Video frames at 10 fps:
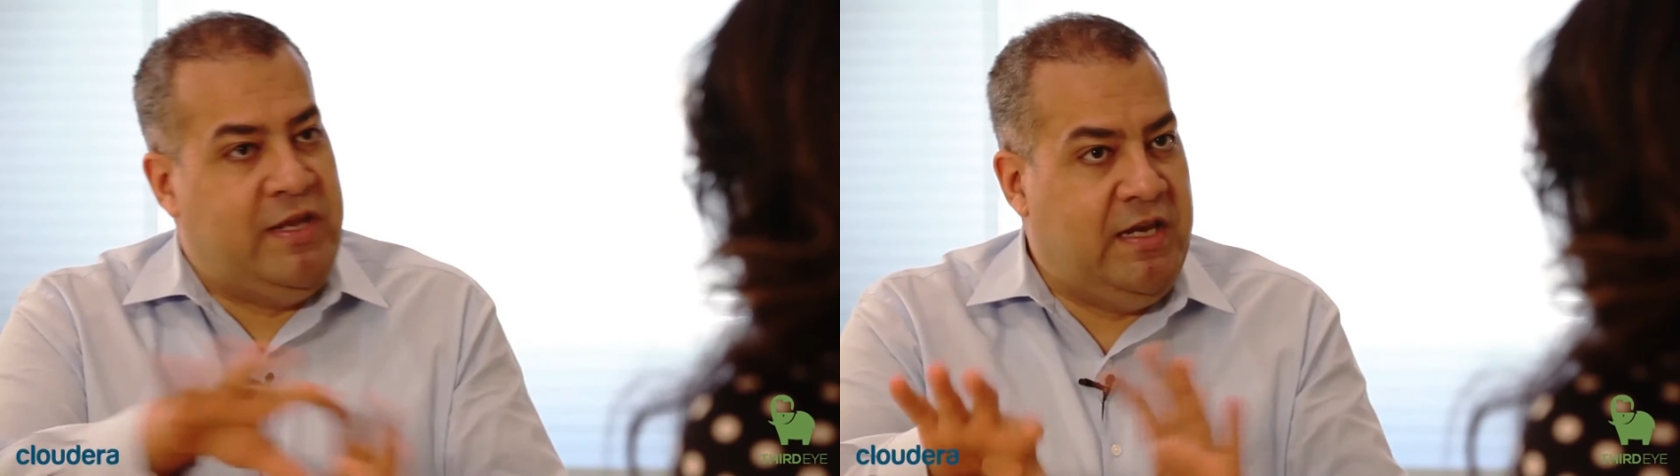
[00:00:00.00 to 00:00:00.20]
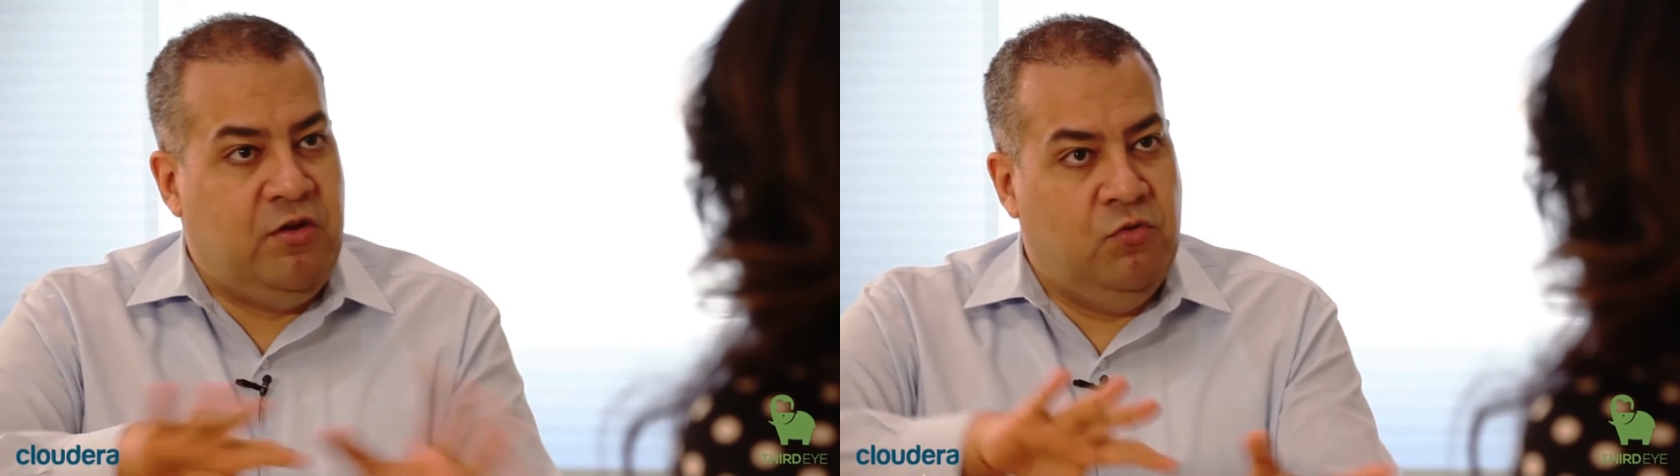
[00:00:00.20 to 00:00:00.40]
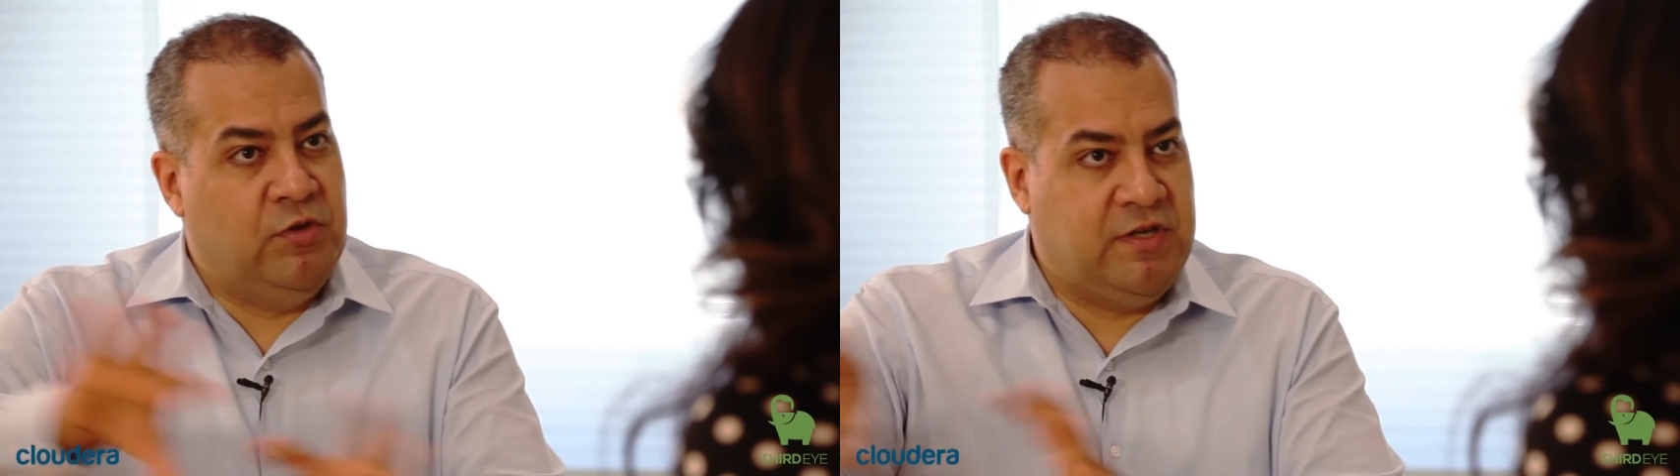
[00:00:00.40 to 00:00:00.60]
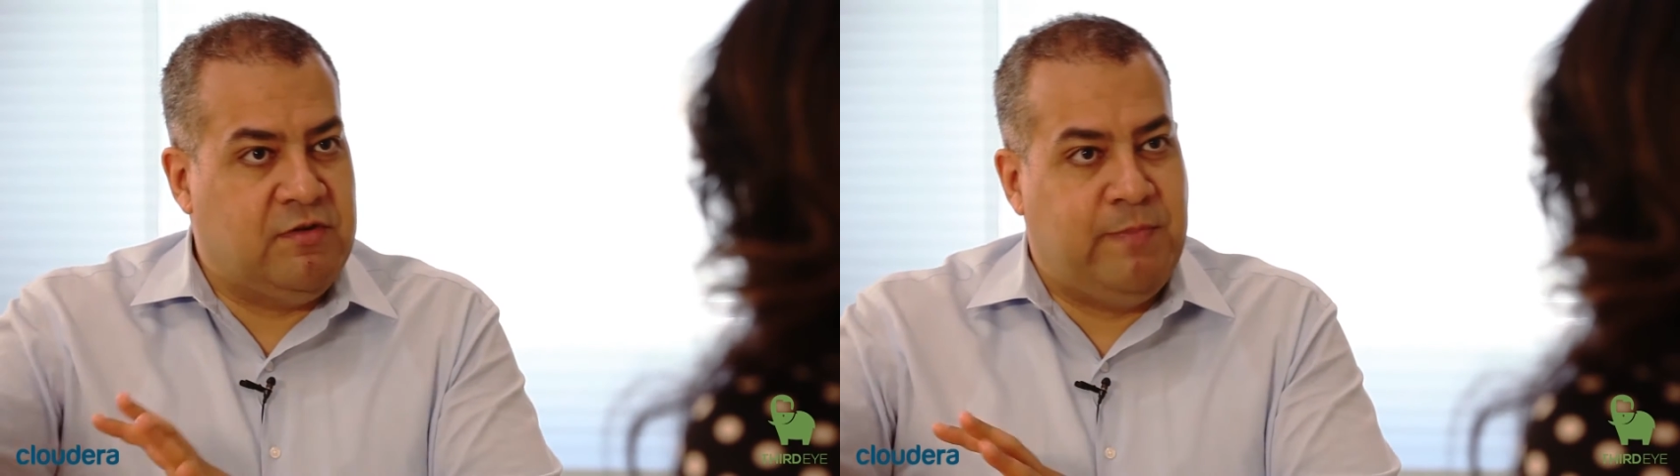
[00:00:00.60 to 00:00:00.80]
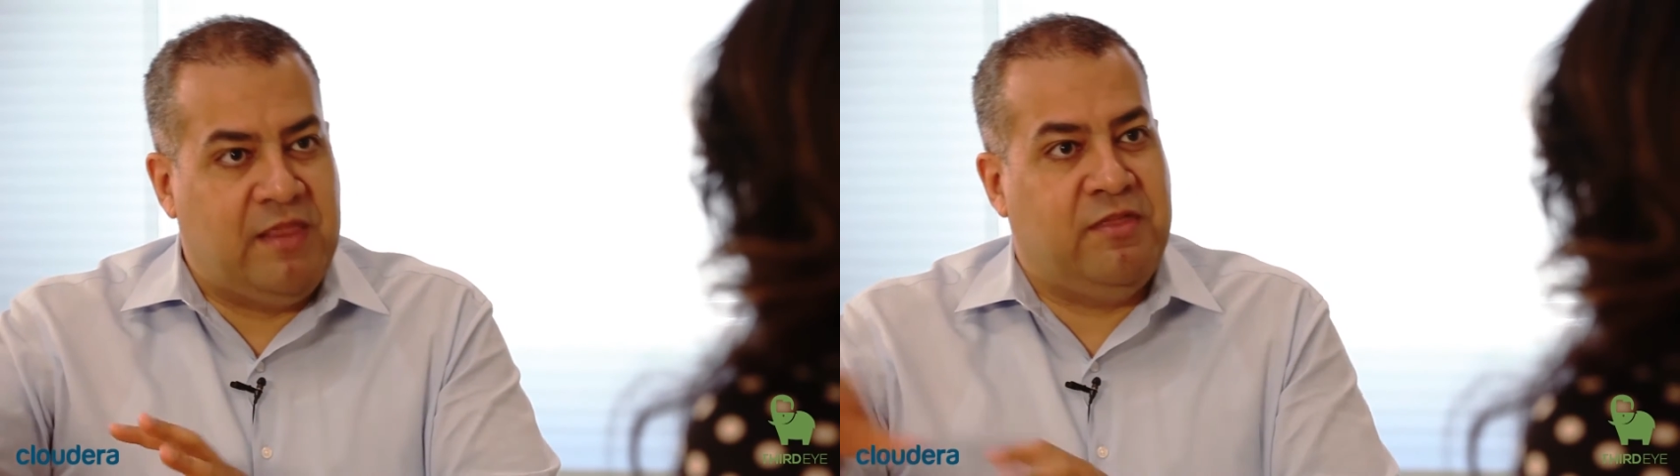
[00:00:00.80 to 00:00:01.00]
heal you,
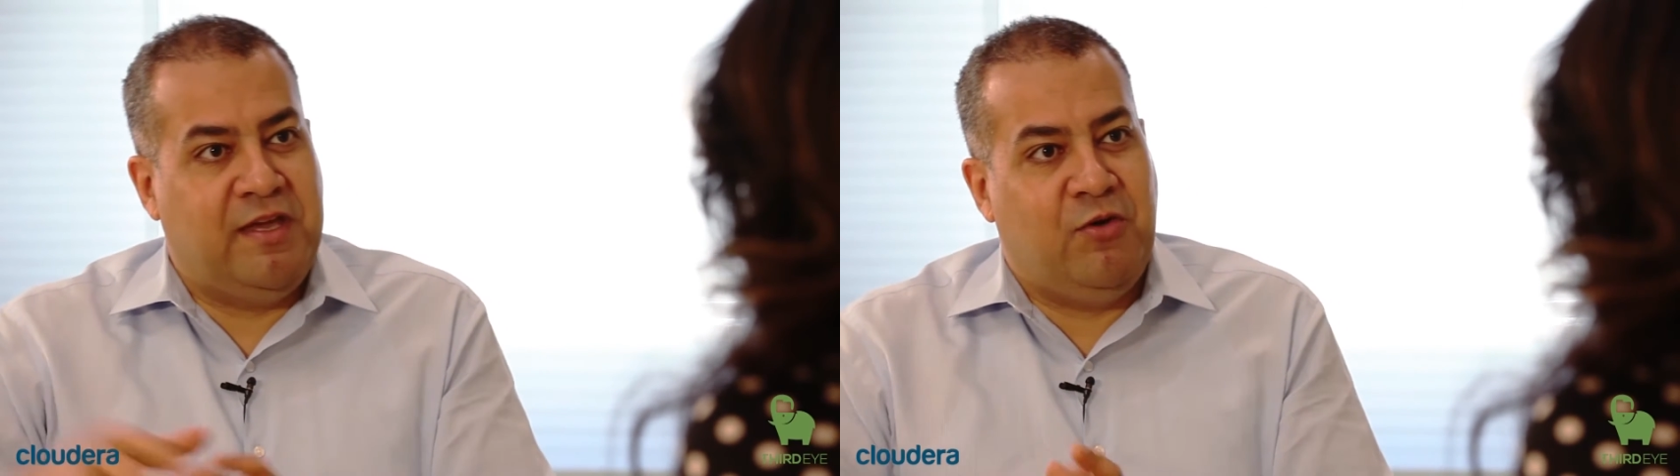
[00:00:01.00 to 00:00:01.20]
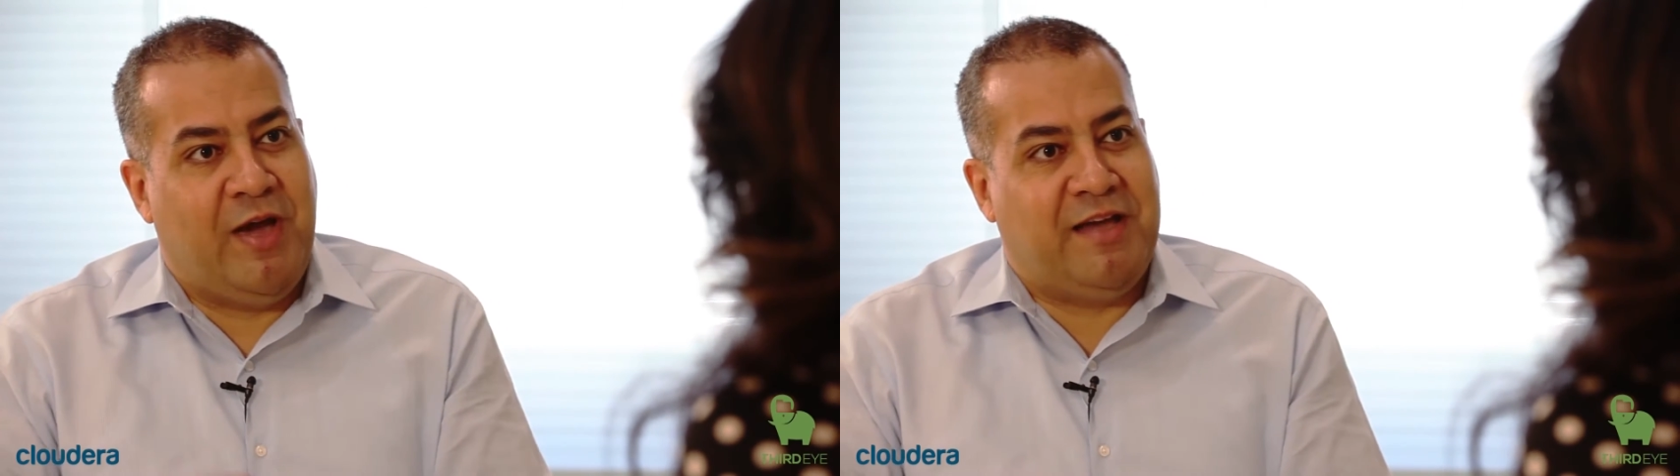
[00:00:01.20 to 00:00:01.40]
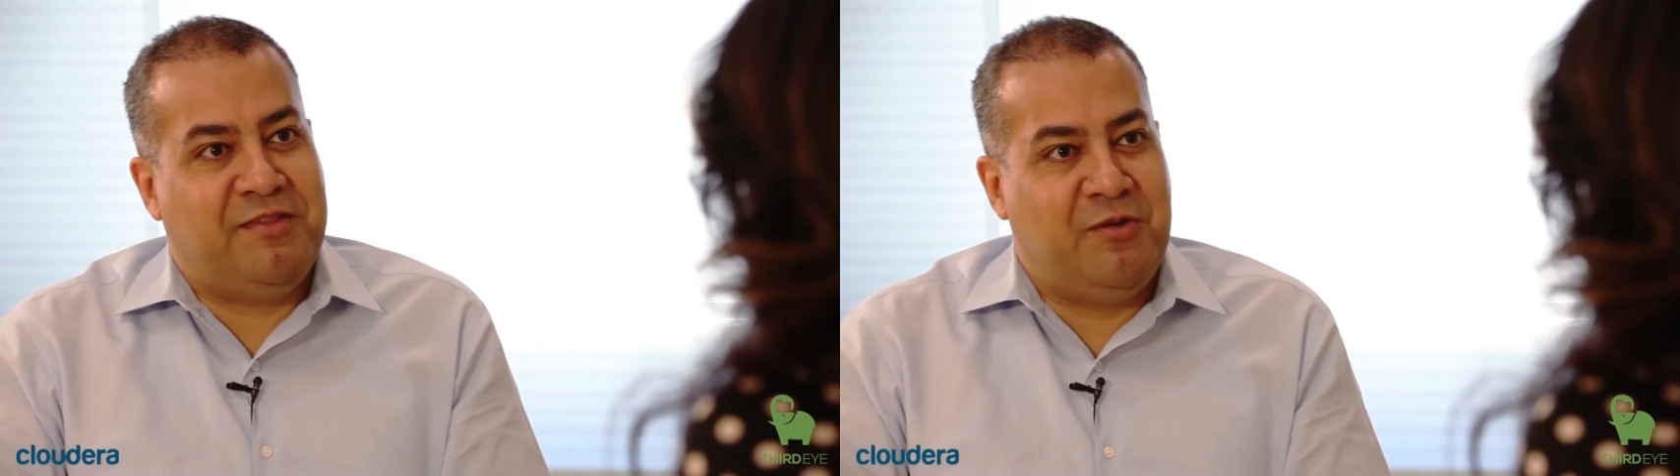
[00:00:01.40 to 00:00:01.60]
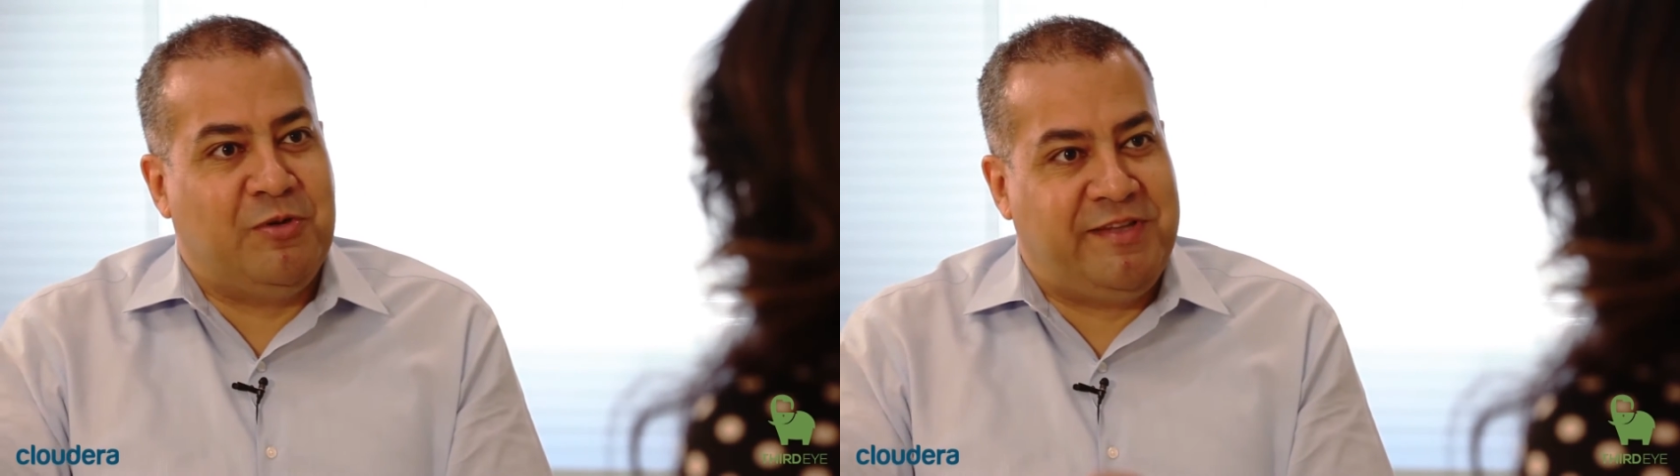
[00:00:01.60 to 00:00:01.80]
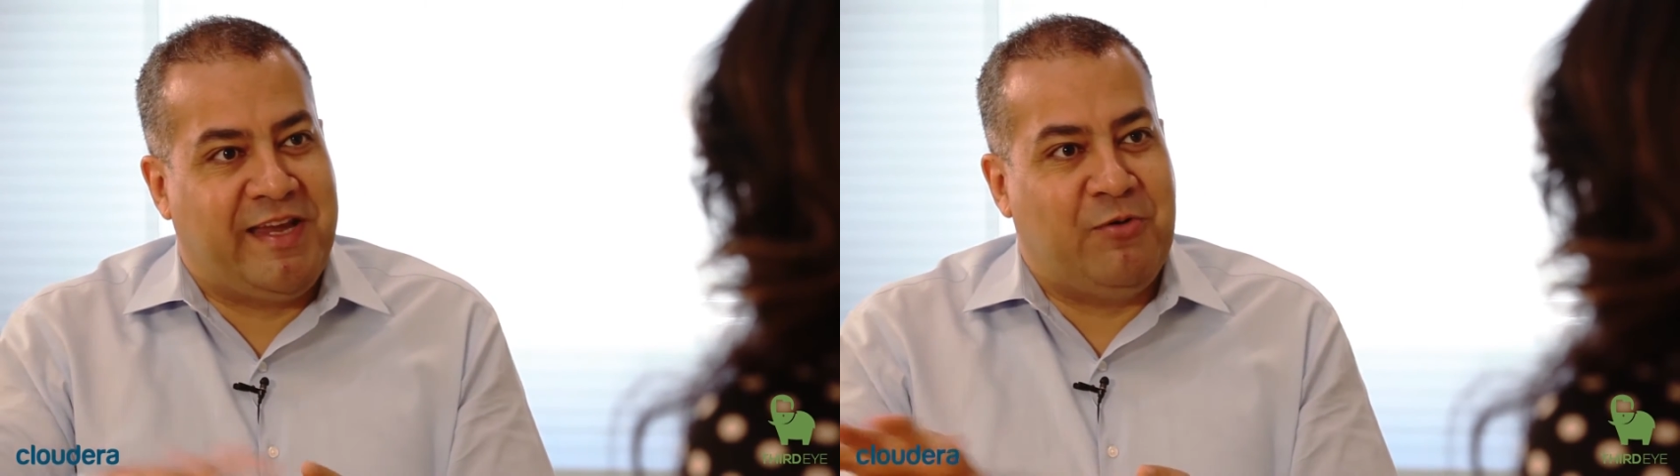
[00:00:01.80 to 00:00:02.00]
whatever bad thing you had, they
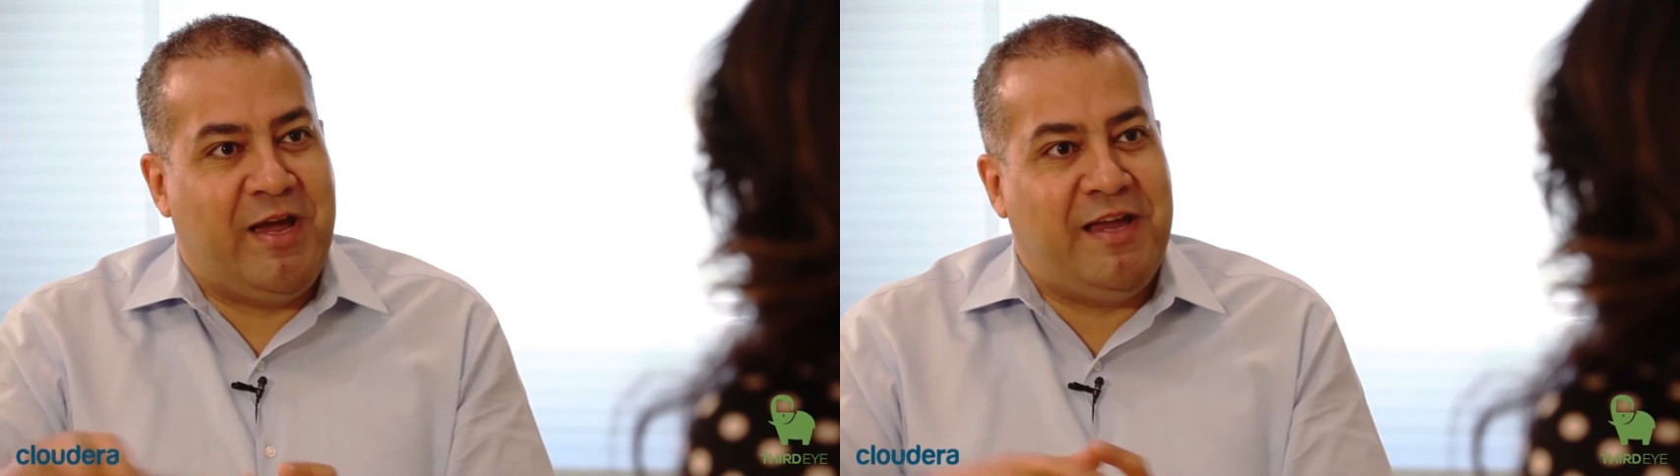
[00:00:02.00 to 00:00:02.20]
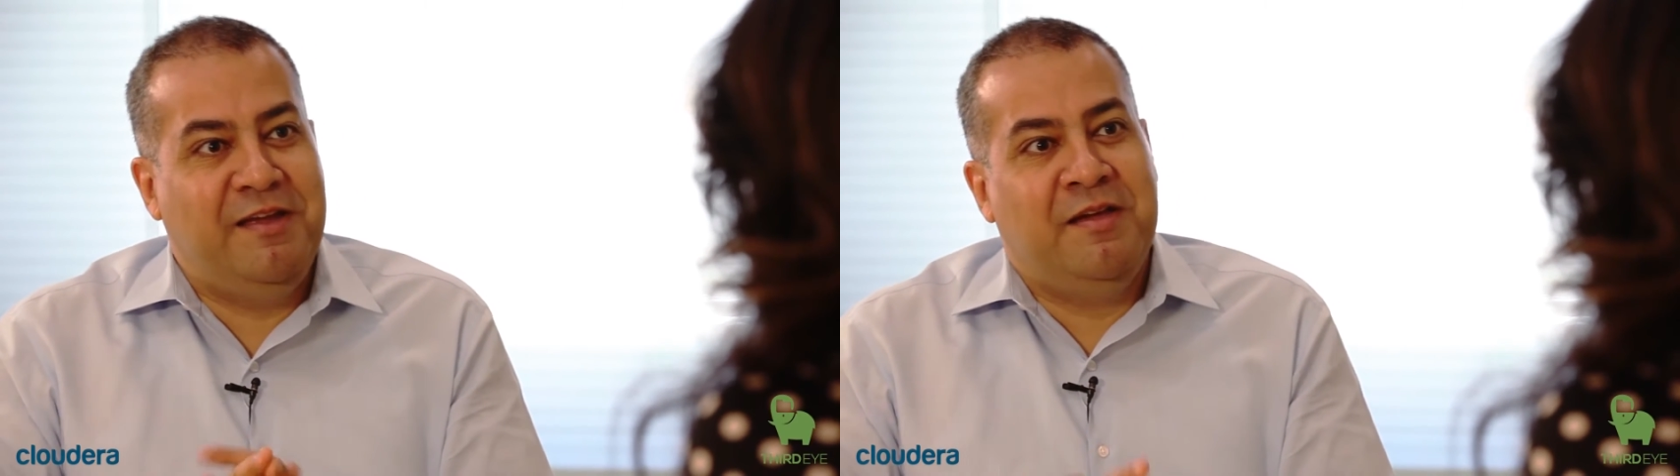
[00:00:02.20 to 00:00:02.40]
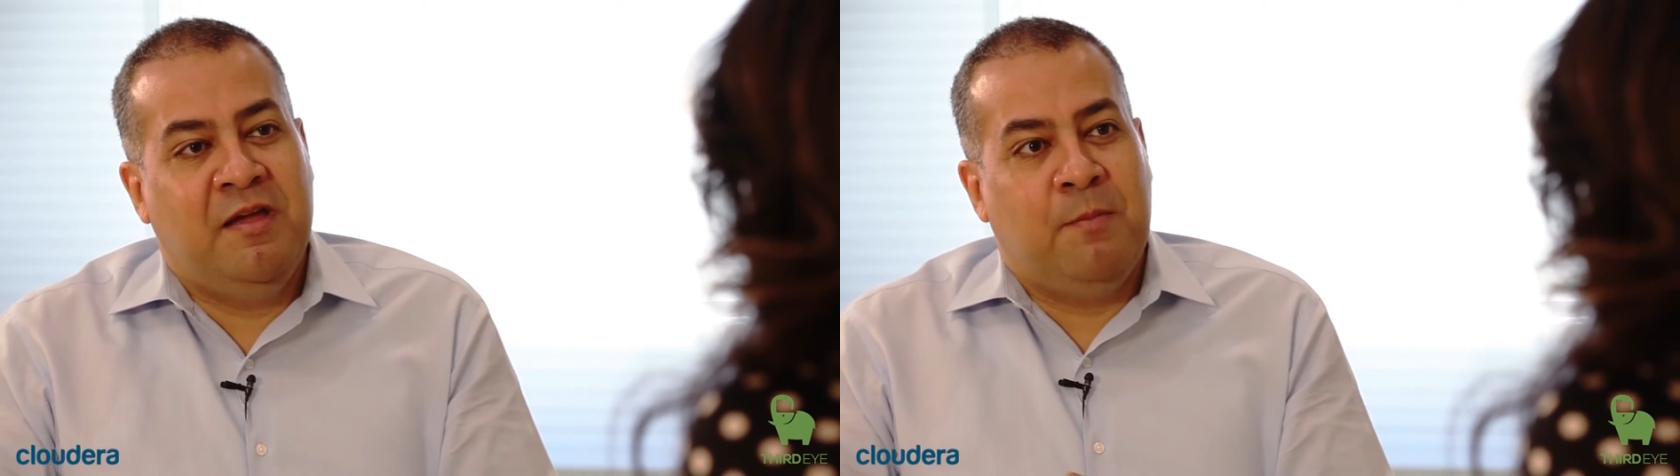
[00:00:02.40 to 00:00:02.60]
will take away.